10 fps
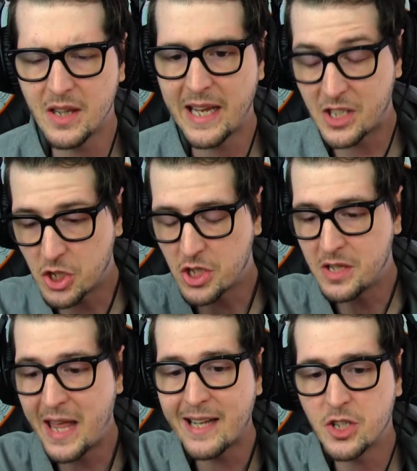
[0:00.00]
made
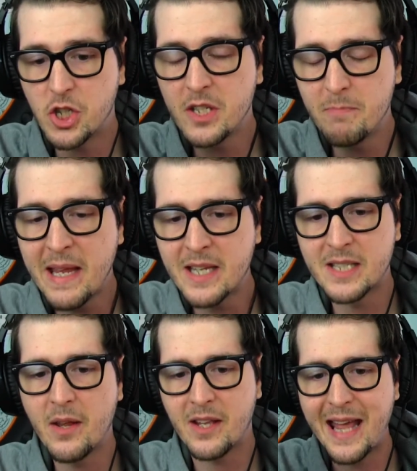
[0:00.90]
it
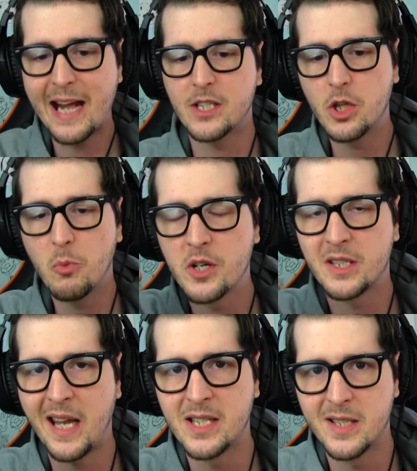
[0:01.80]
sound like that's the worst case